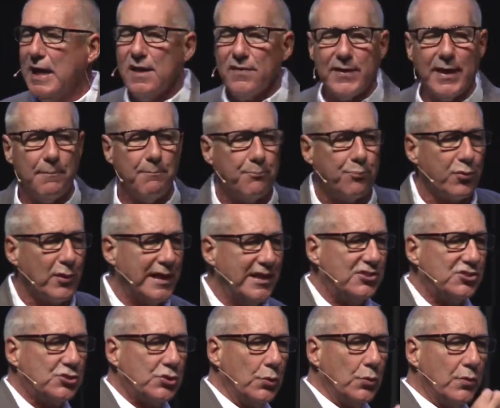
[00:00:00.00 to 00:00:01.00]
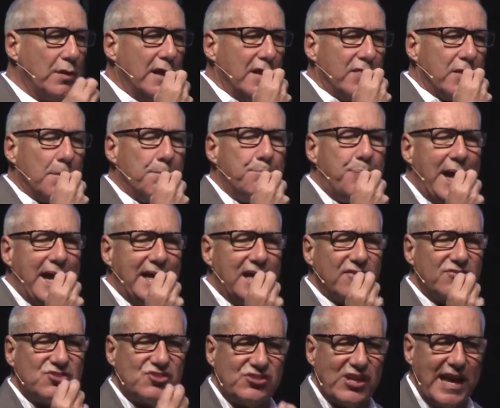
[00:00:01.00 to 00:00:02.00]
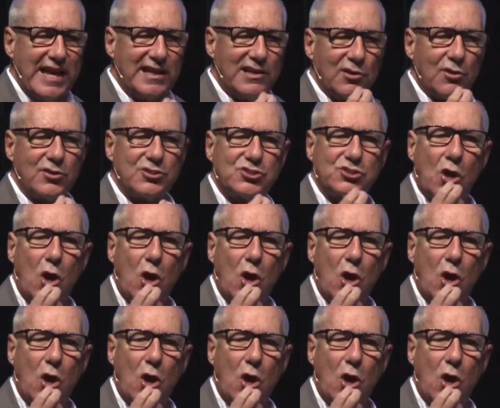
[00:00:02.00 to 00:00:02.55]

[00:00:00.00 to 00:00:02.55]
then pretty soon the bait of Satan looks